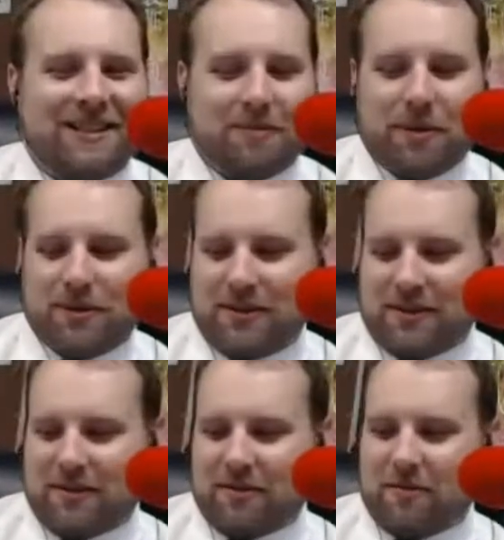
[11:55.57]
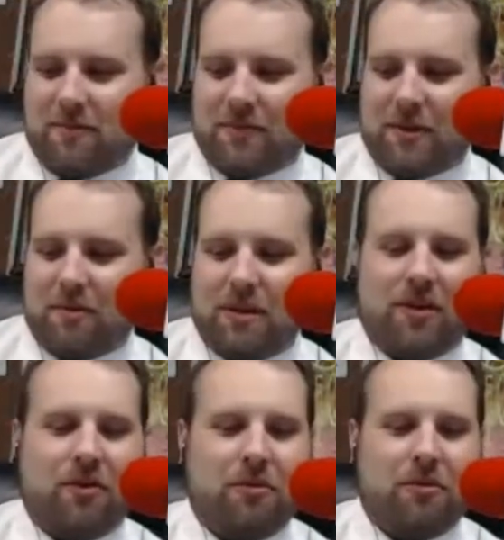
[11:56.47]
opposed to
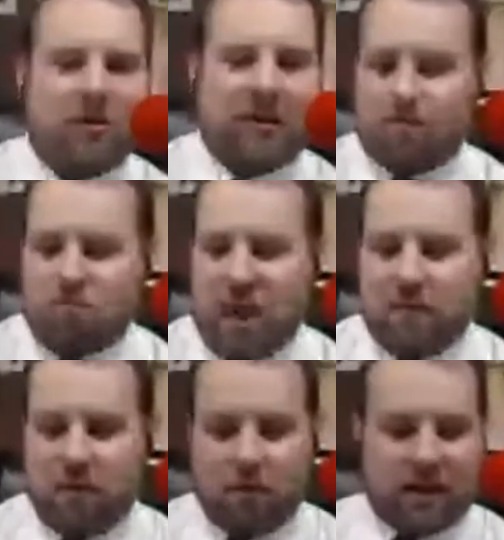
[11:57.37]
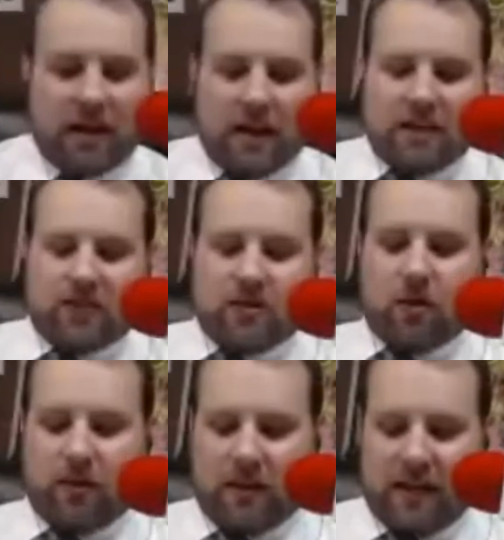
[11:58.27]
have harmony.
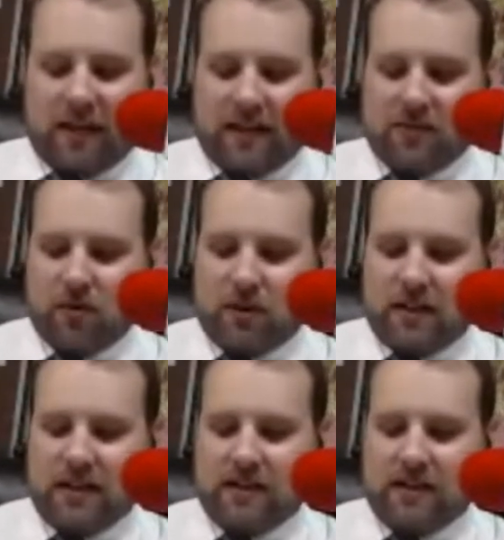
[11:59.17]
So yeah, that's really neat.